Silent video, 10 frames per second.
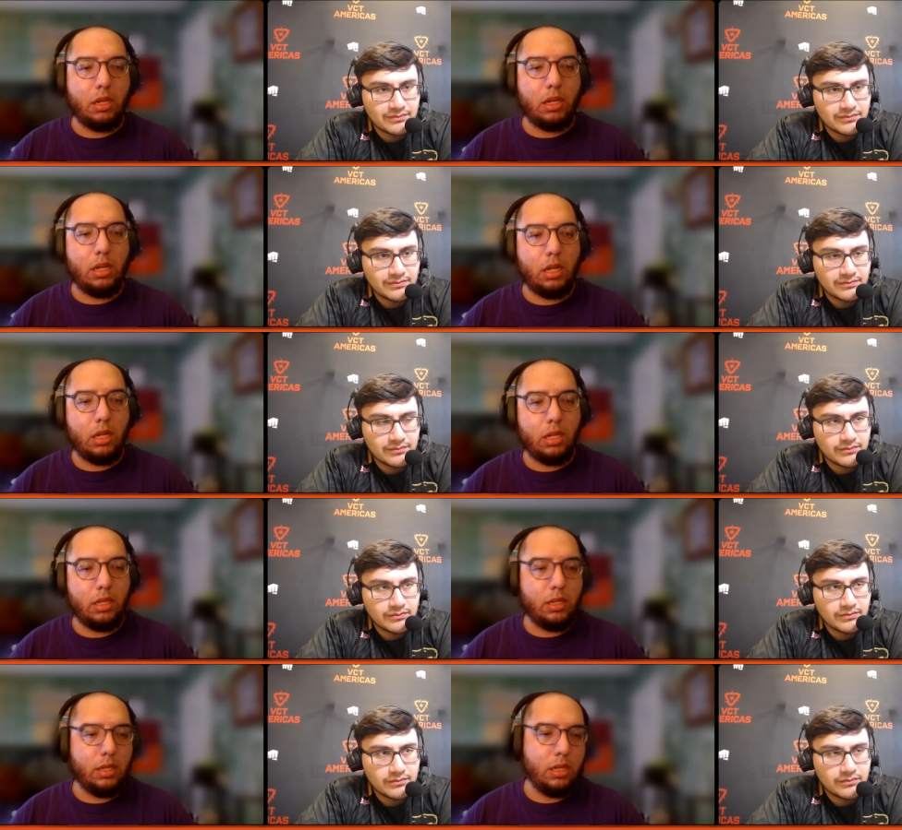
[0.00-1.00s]

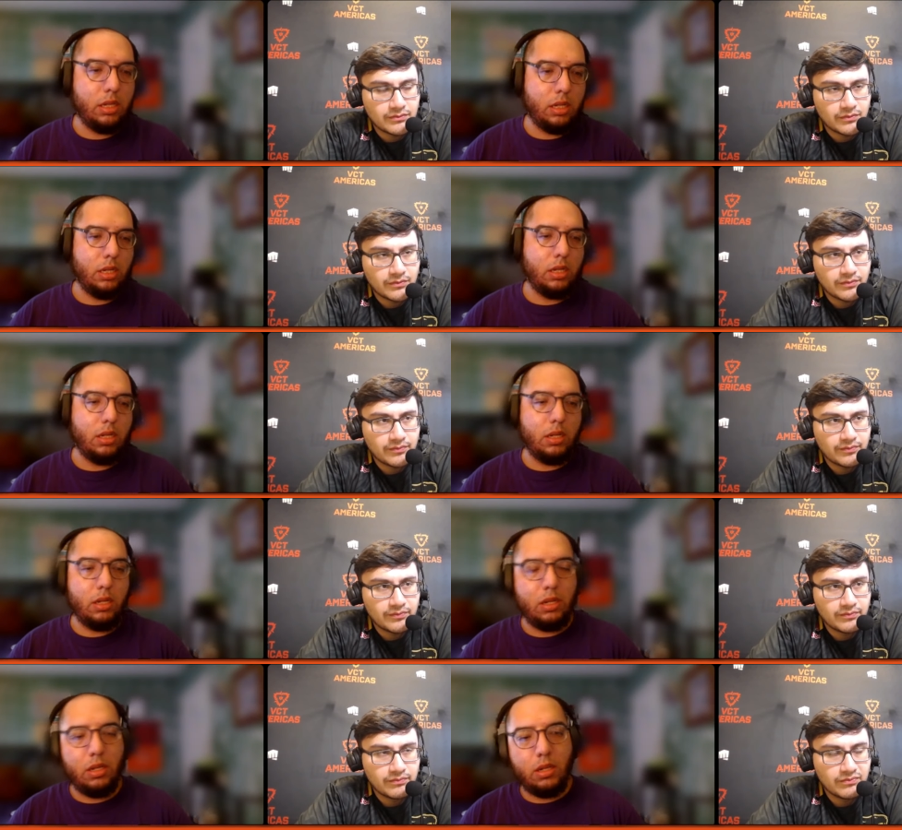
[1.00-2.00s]

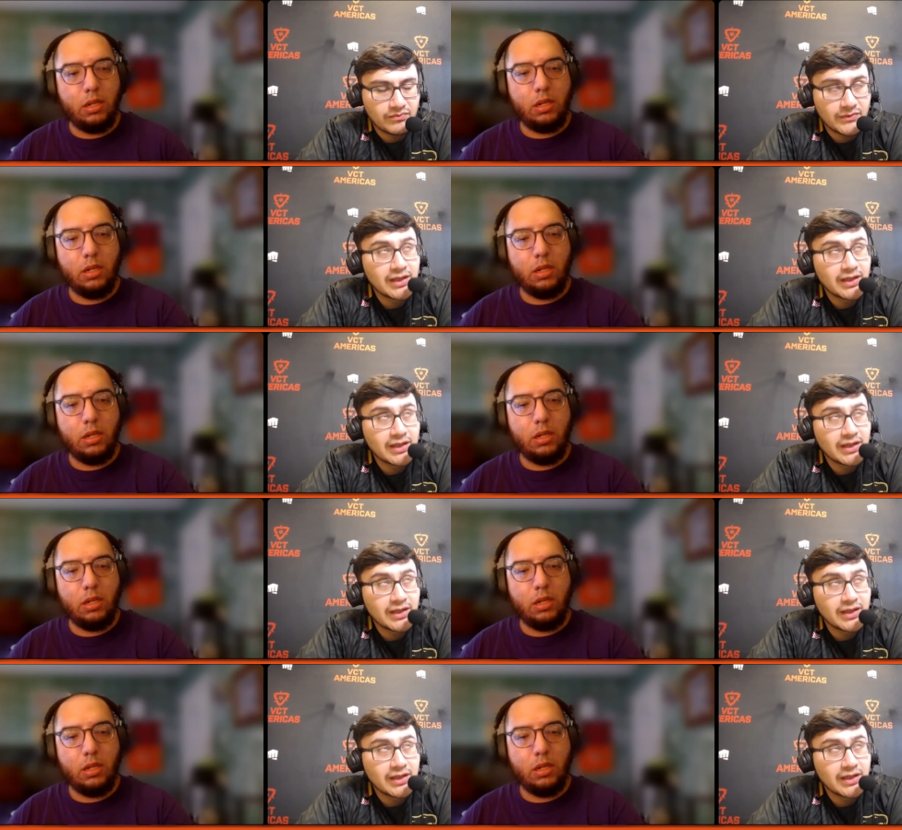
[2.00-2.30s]
Nothing is said.